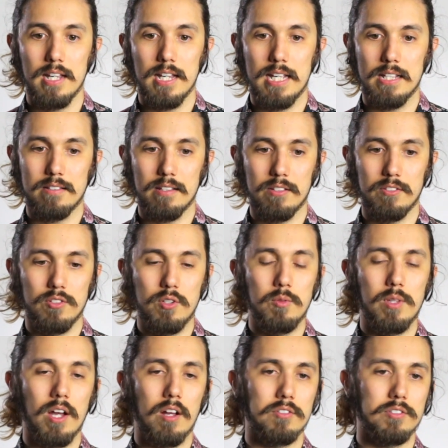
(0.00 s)
It says
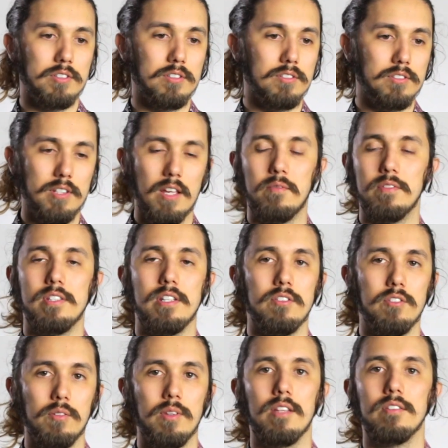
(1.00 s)

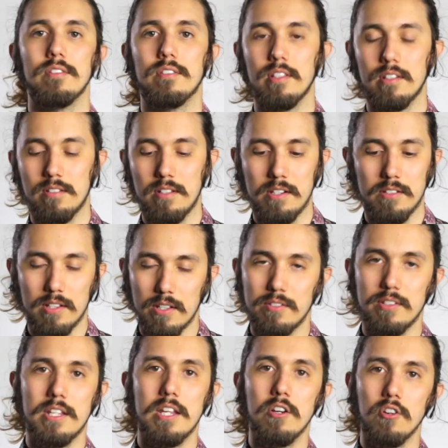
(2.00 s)
2017, 2016. It
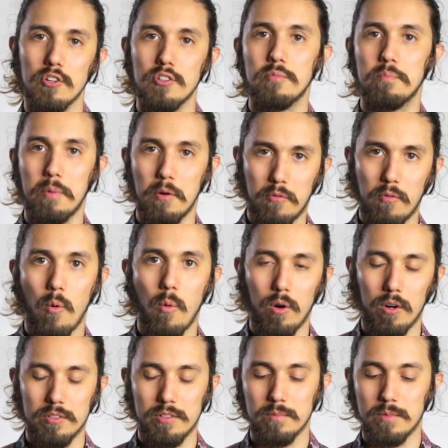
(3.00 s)
says years
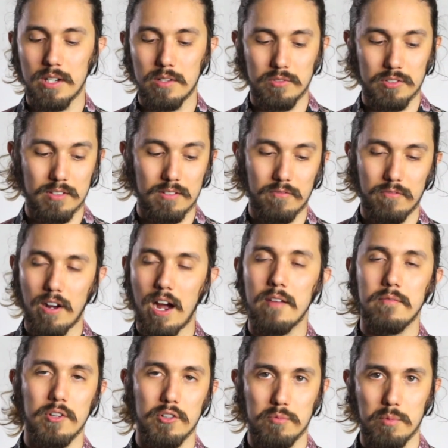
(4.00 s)
before, sometimes
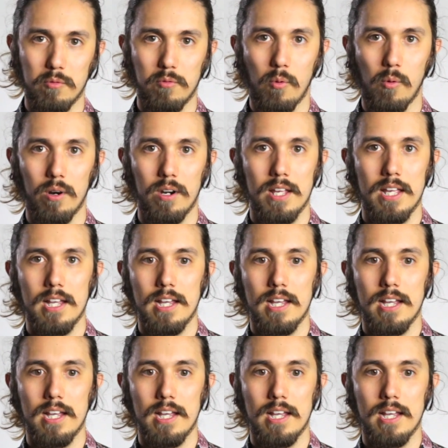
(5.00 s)
five years before.